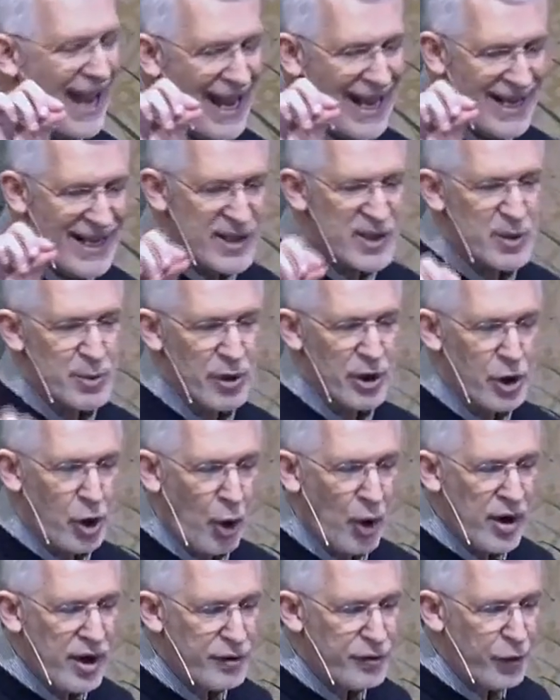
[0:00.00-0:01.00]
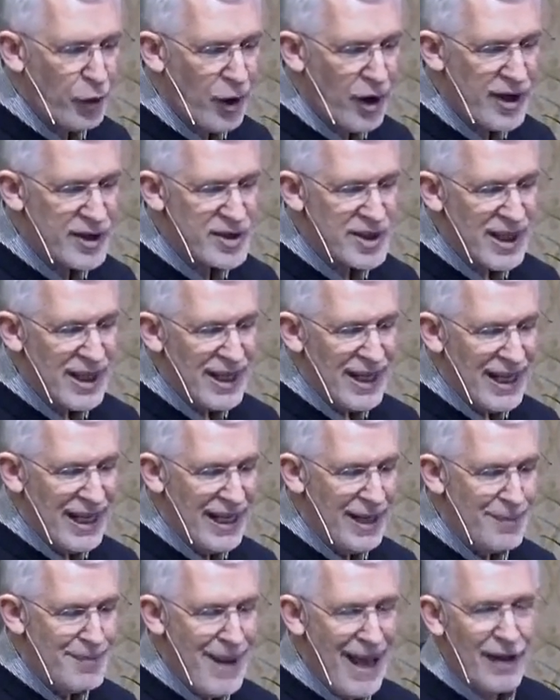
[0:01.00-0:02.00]
And it's recorded for us
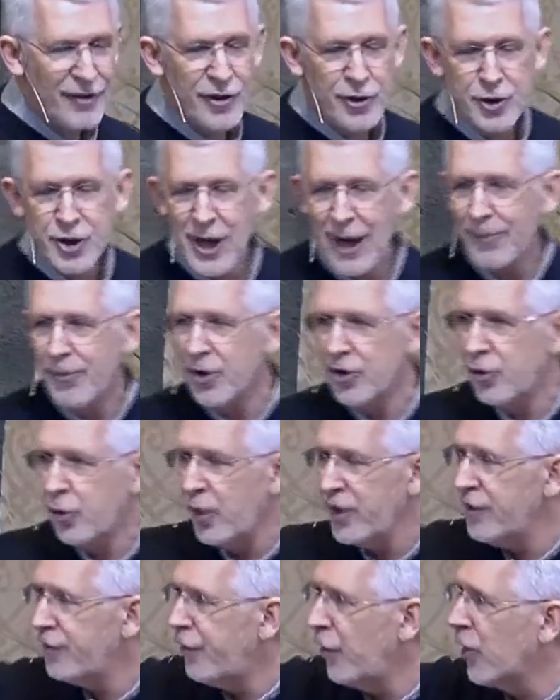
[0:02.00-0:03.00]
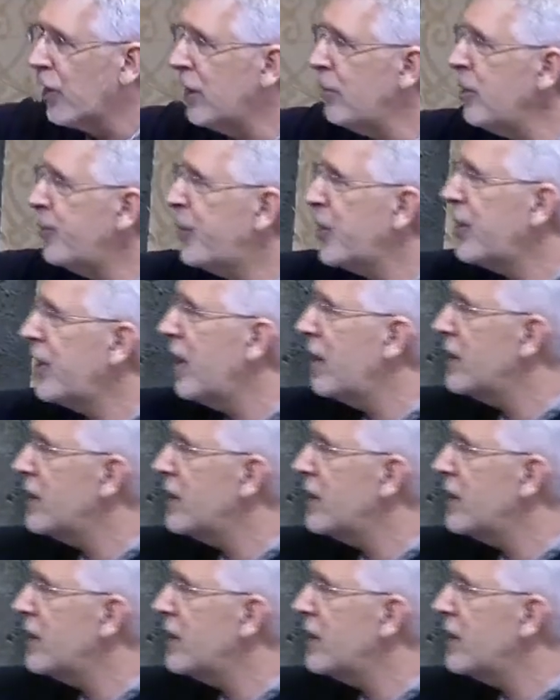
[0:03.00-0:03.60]
in Matthew chapter 24. Let me put